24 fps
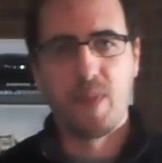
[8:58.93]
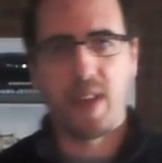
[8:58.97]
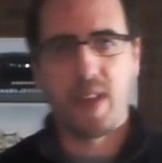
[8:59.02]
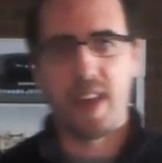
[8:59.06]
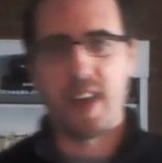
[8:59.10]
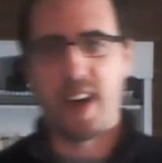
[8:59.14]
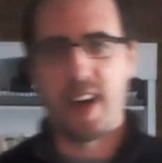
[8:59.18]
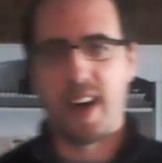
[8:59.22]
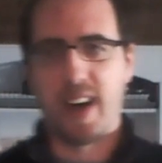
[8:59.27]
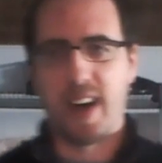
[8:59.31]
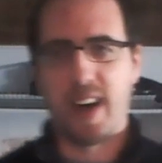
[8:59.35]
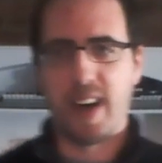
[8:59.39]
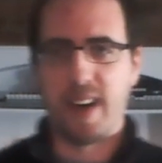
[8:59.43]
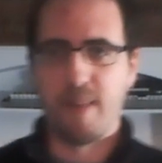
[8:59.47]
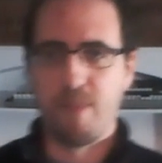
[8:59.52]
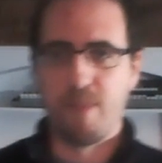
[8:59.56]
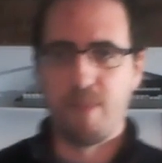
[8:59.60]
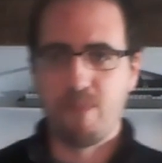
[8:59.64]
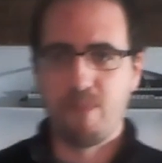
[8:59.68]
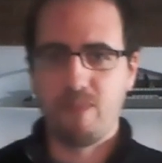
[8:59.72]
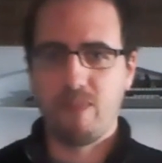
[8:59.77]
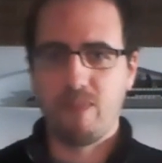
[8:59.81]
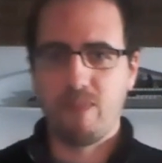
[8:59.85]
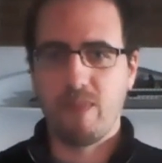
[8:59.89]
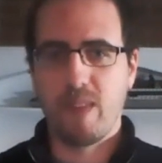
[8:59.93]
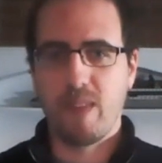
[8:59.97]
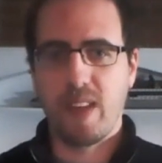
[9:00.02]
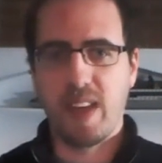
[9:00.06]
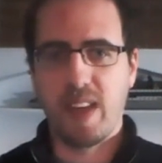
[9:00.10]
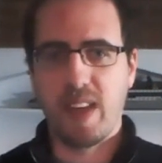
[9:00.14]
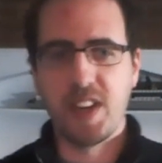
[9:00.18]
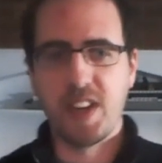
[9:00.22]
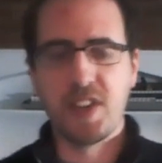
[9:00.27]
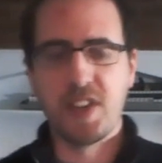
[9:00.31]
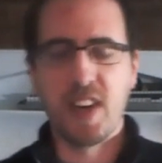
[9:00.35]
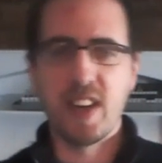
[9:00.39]
um,
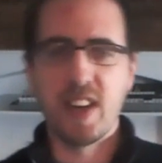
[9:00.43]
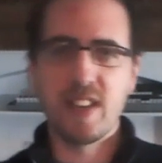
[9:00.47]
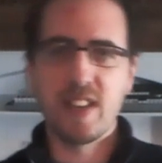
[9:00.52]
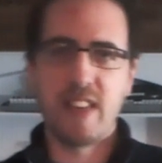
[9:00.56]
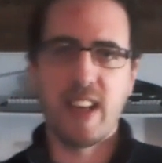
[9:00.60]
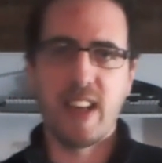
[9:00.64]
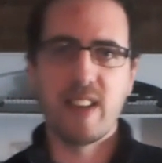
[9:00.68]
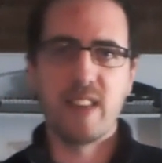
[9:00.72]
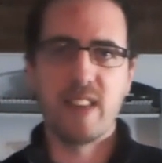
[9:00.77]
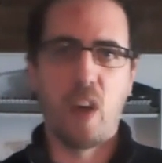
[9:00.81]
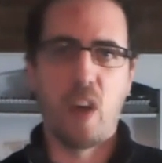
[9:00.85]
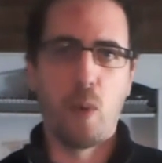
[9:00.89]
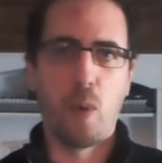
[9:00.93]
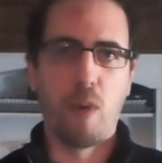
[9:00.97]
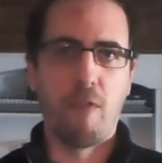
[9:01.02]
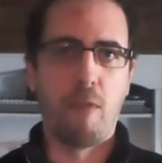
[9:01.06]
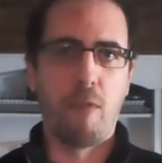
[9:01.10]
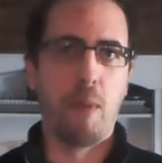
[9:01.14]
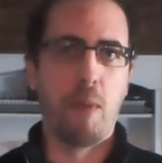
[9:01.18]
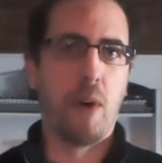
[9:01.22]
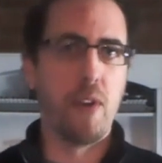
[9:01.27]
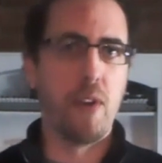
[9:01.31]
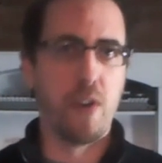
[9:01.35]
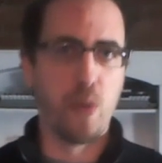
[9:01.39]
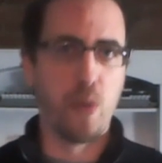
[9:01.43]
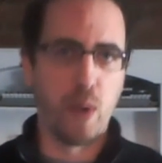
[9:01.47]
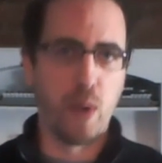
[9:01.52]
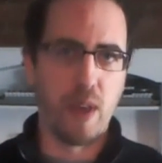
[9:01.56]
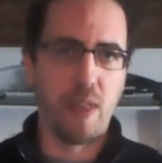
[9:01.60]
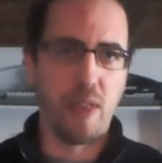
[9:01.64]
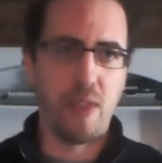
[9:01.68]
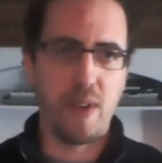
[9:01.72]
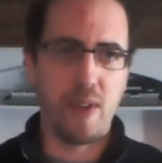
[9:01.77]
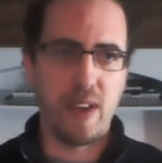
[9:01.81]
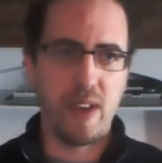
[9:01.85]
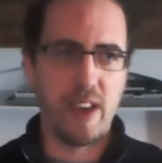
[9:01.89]
it does things that we're familiar
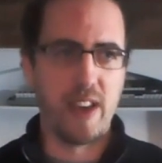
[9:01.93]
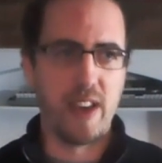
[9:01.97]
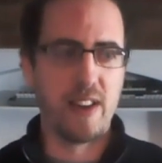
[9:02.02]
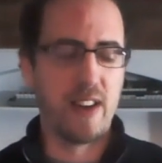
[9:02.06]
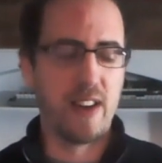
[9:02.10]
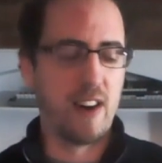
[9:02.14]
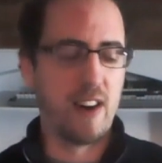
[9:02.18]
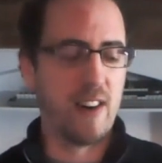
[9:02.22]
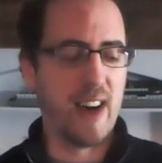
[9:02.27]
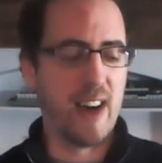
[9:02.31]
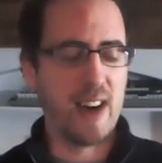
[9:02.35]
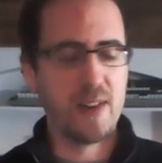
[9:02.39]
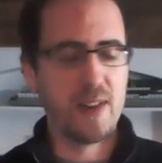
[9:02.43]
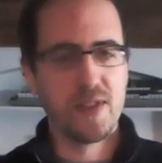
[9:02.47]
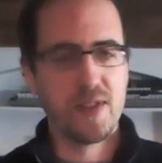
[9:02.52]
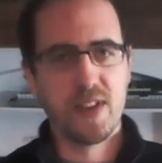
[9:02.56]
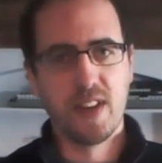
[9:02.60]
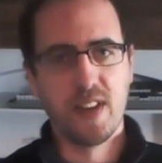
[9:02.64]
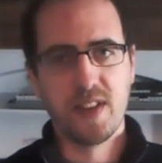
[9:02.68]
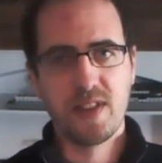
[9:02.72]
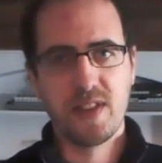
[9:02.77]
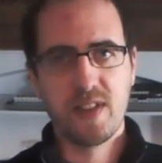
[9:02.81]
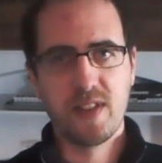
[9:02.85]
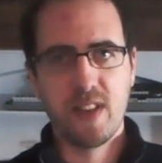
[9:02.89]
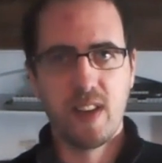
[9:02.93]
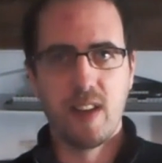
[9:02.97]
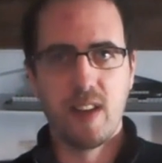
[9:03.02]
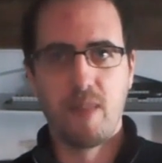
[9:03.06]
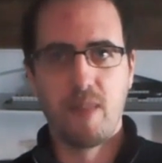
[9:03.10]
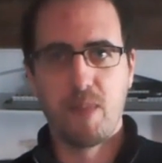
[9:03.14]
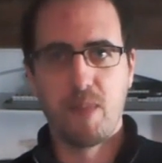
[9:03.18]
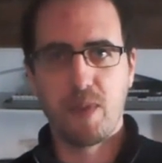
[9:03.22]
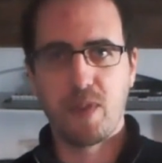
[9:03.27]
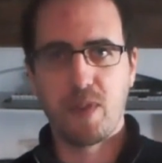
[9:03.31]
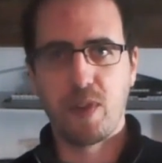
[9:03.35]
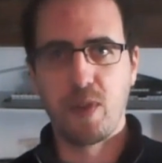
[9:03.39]
with. It allows us
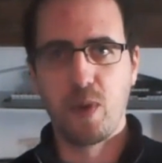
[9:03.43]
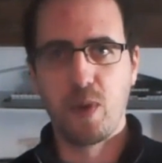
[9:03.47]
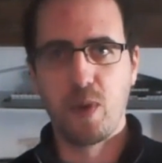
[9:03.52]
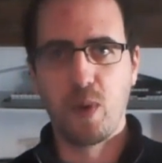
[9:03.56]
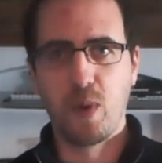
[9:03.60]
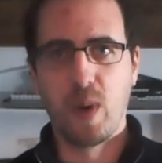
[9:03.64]
to